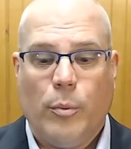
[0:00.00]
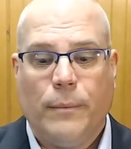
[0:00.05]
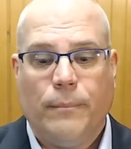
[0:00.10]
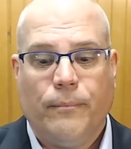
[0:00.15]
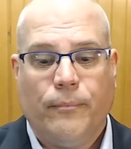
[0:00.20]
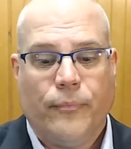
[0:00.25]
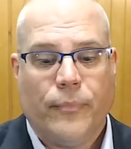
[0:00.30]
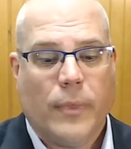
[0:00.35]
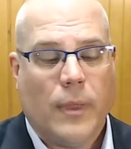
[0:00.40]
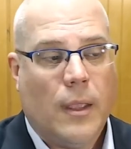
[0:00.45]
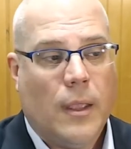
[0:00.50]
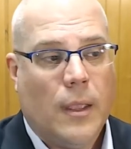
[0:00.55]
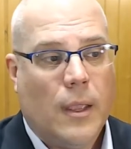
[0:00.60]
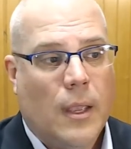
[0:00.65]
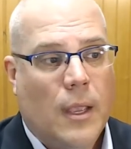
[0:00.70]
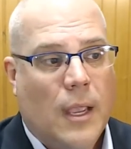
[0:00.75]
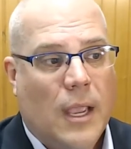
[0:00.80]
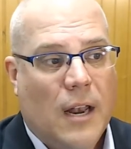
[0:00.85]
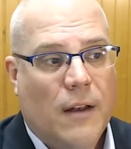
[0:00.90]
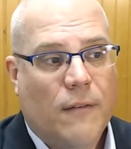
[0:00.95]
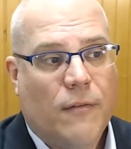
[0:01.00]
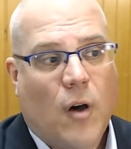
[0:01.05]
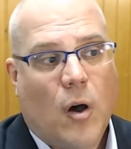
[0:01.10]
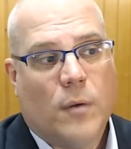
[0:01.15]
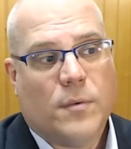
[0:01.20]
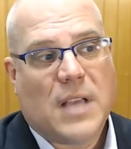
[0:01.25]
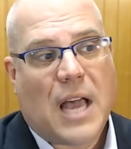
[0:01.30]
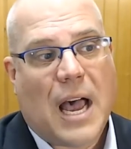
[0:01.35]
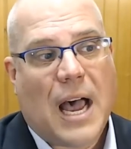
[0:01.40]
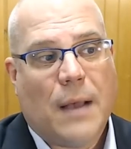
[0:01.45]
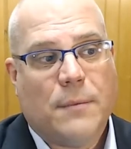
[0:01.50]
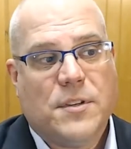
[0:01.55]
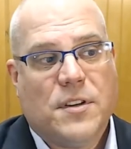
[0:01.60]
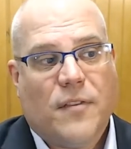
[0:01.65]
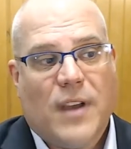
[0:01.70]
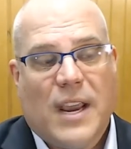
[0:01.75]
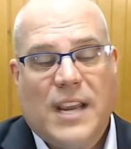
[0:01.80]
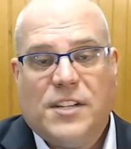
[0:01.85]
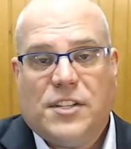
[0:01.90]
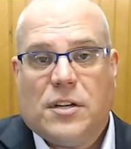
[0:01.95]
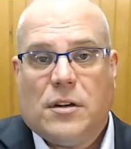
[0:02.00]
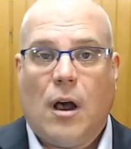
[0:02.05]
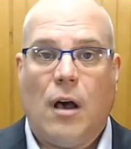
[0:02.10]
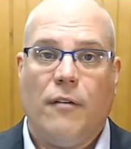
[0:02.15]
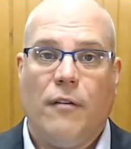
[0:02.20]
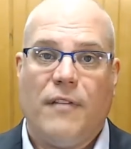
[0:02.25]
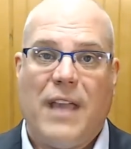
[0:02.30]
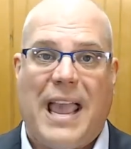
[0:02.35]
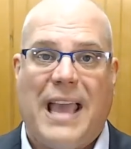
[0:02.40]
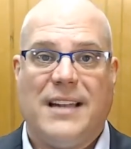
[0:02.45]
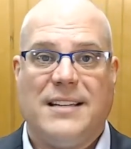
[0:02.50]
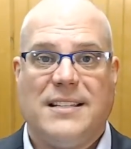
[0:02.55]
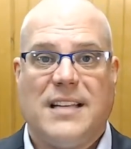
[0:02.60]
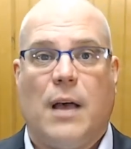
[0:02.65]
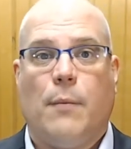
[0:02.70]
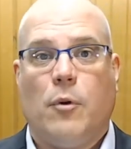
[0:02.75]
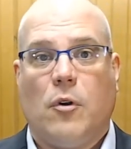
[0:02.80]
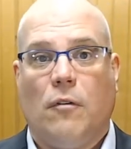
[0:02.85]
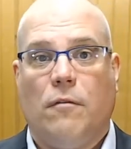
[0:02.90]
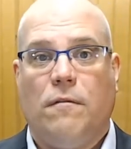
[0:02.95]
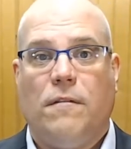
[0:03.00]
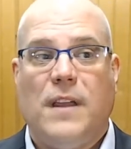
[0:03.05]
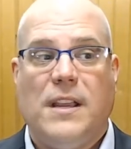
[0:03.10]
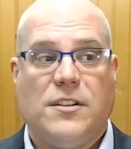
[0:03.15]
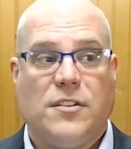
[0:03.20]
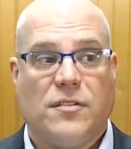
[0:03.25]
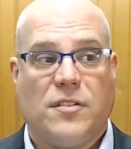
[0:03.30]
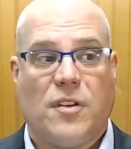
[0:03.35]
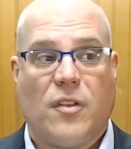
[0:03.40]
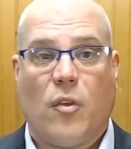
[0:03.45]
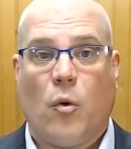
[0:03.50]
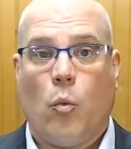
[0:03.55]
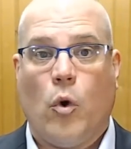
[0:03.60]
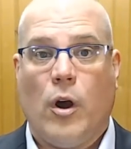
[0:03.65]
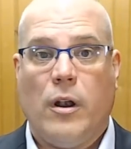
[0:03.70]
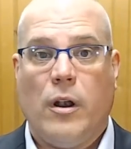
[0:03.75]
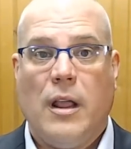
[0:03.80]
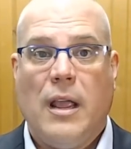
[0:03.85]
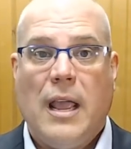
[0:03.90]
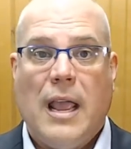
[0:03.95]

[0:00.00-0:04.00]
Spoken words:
It involves observation of anatomical features of the wood